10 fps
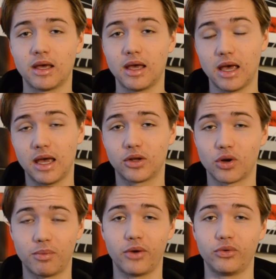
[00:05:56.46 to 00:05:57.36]
and
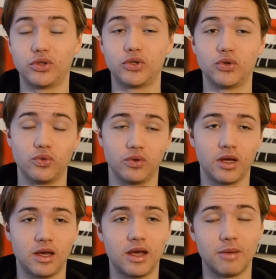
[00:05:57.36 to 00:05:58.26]
compare it to
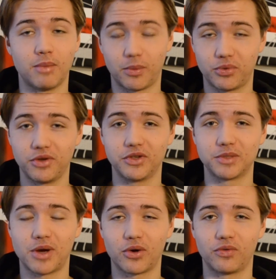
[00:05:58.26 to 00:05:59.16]
my previous
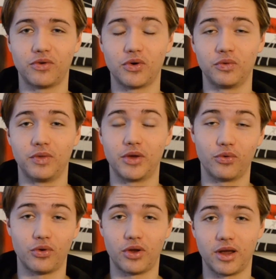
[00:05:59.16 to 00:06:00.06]
microphone, the
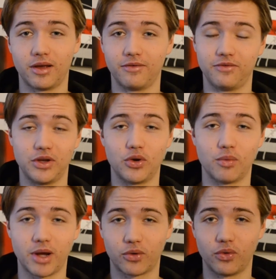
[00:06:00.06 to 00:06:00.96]
Rode Video
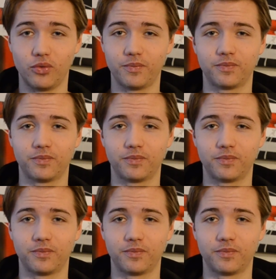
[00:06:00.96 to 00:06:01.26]
Micro.